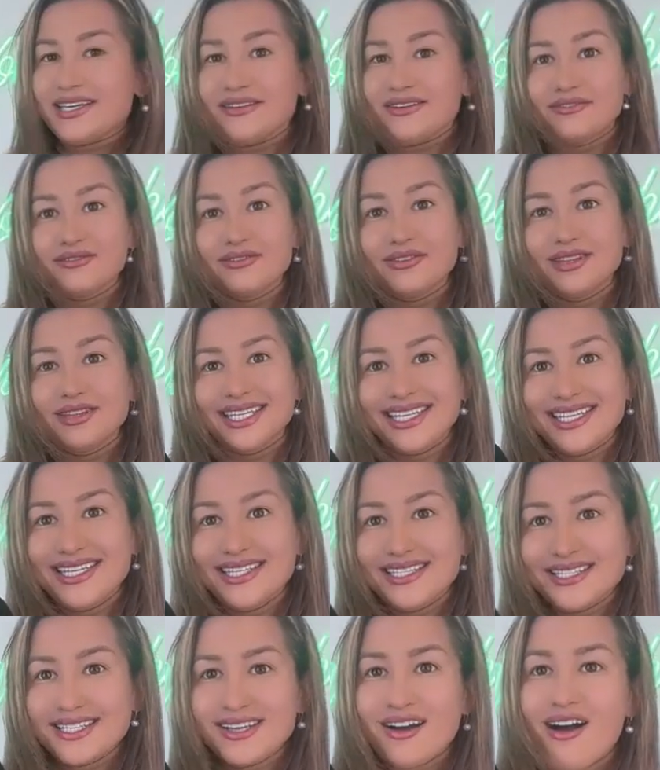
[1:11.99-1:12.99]
fleece
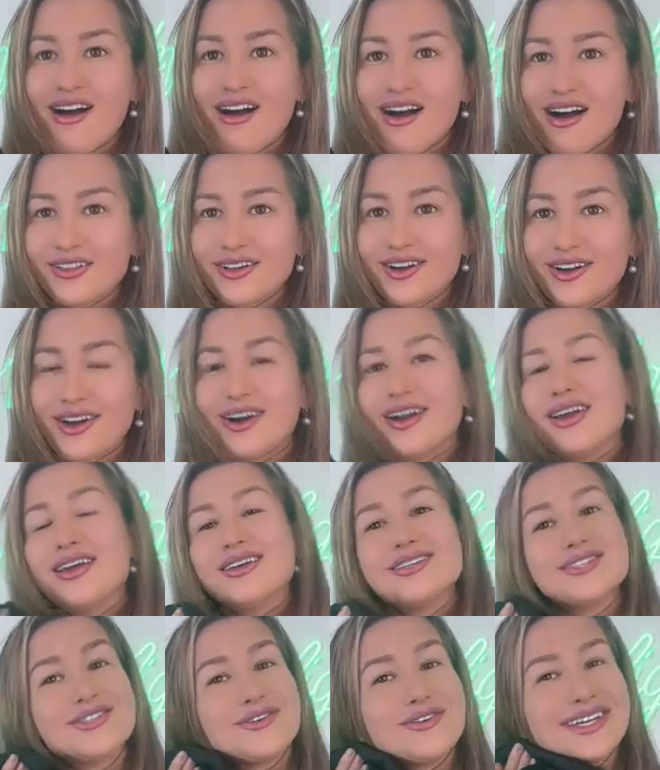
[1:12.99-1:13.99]
collar
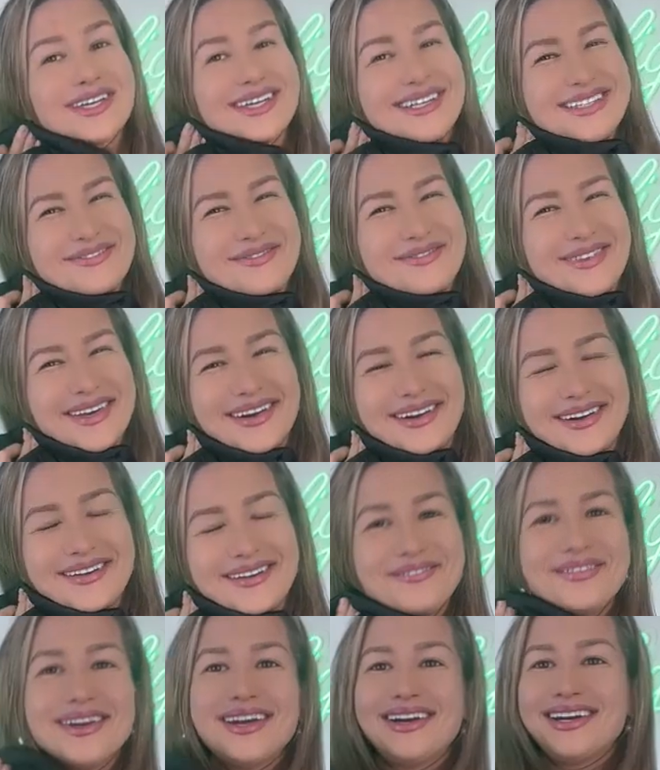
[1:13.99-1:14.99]
so it is very
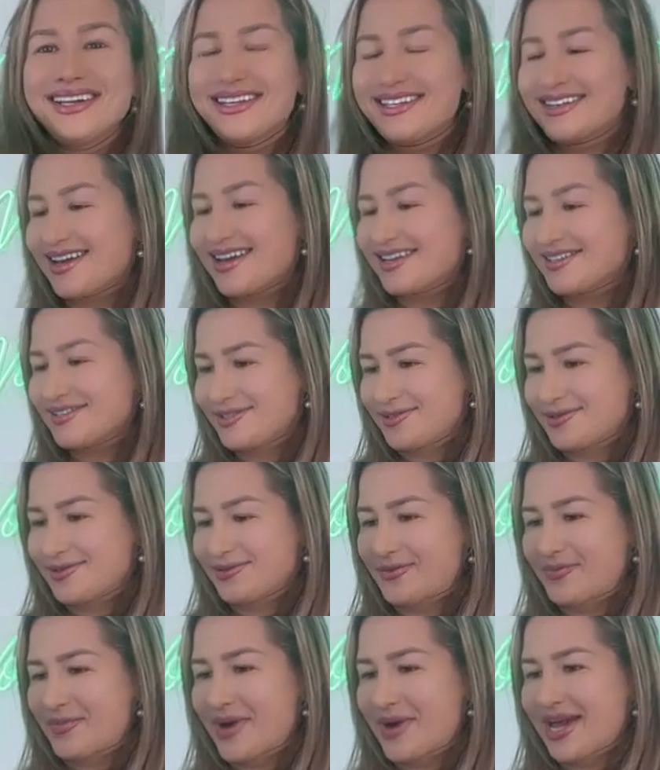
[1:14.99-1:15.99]
very nice to
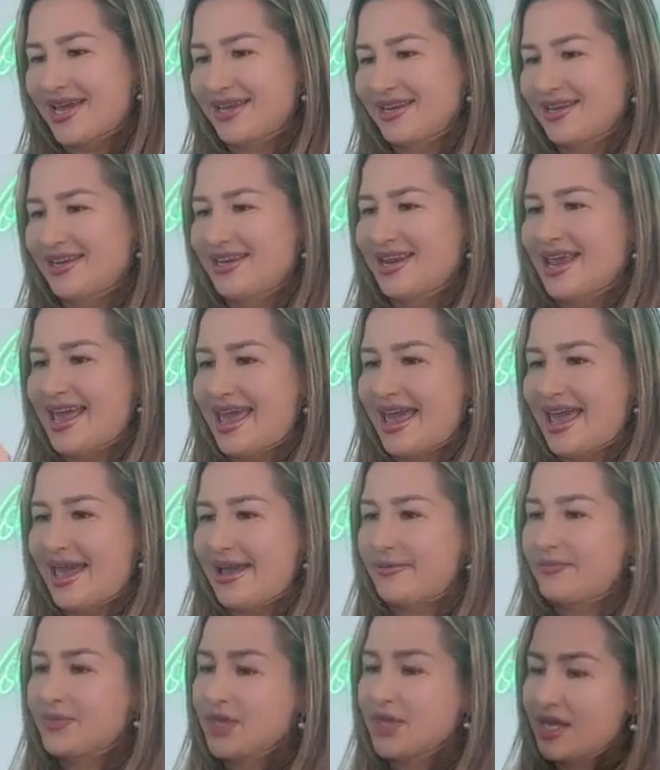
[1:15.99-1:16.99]
my neck
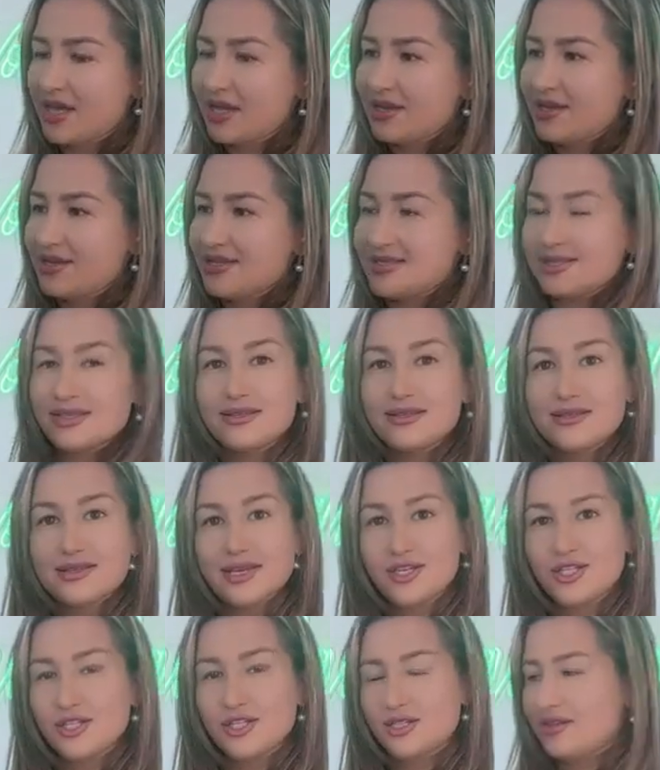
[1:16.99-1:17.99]
and yes, this is
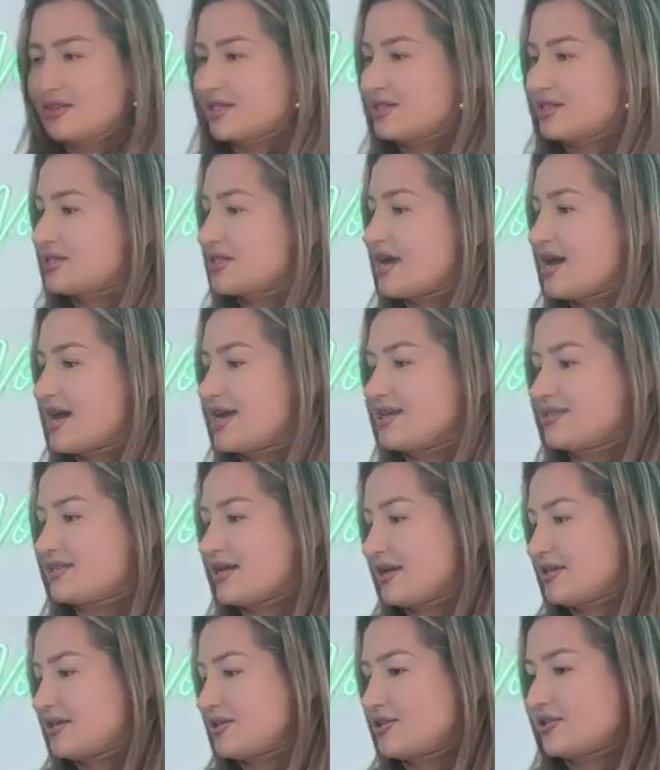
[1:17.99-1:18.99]
actually the size
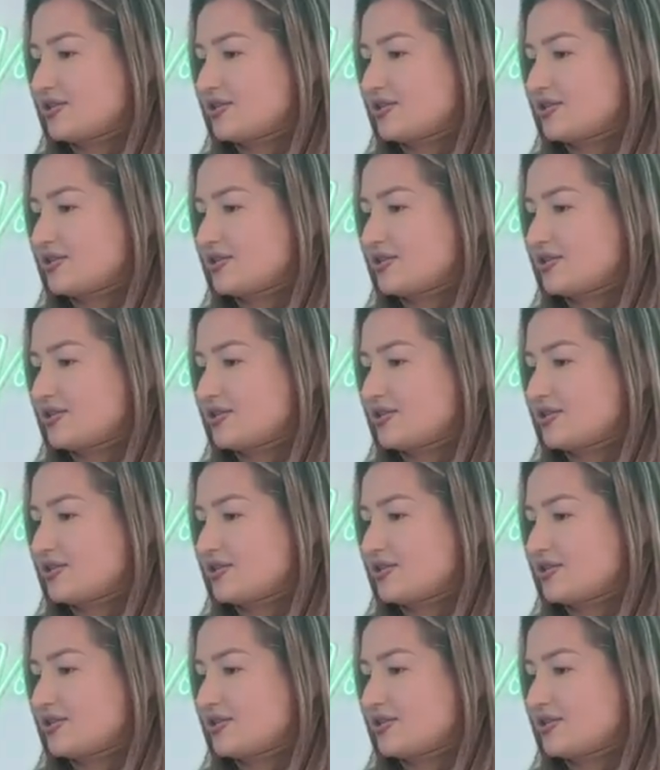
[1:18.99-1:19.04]
extra